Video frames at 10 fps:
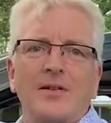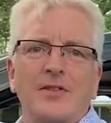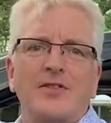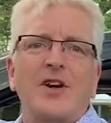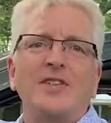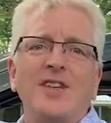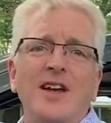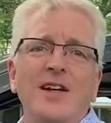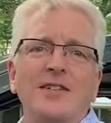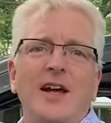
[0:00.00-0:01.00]
Stress and
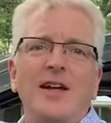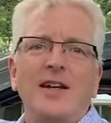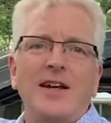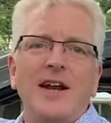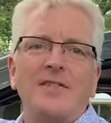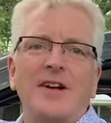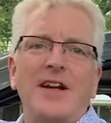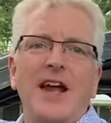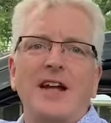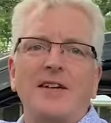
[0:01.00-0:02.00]
anxiety can have a
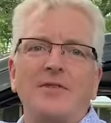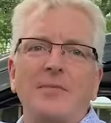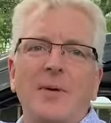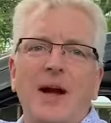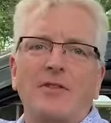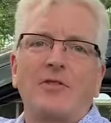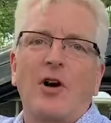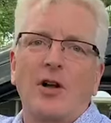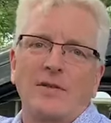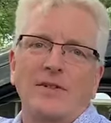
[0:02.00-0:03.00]
negative impact for
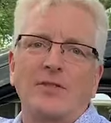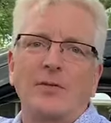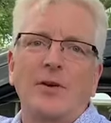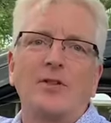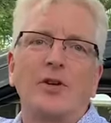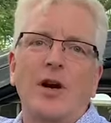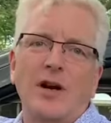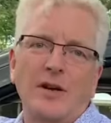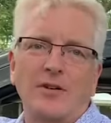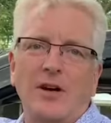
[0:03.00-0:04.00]
all of us when we're trying
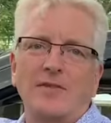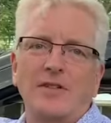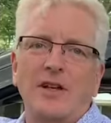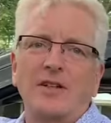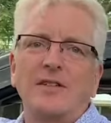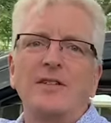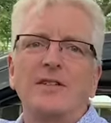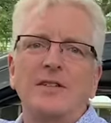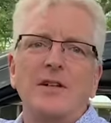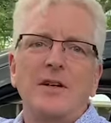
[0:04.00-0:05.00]
our driver's
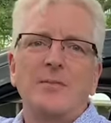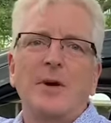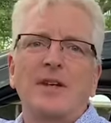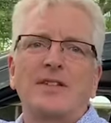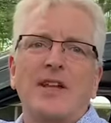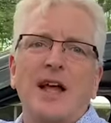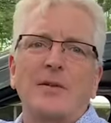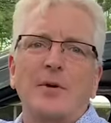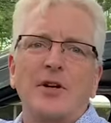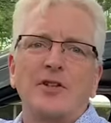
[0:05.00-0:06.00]
license. But at
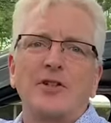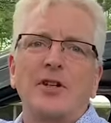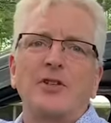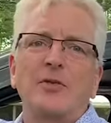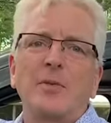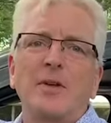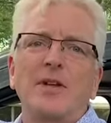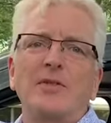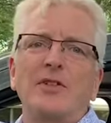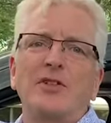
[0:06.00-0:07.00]
Excalibur Insurance, we
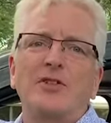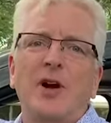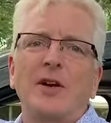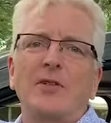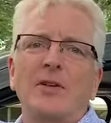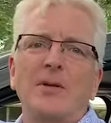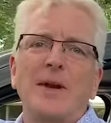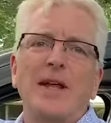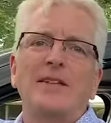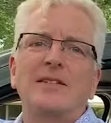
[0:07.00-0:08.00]
believe we should try to
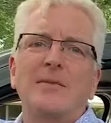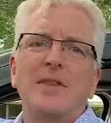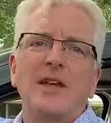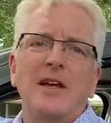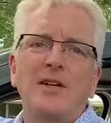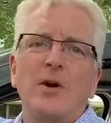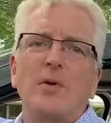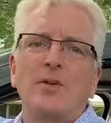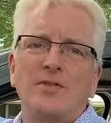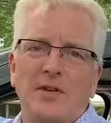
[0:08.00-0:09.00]
eliminate some of the
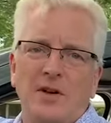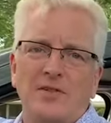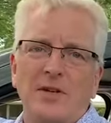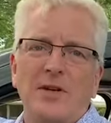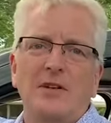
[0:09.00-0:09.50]
unknowns for our senior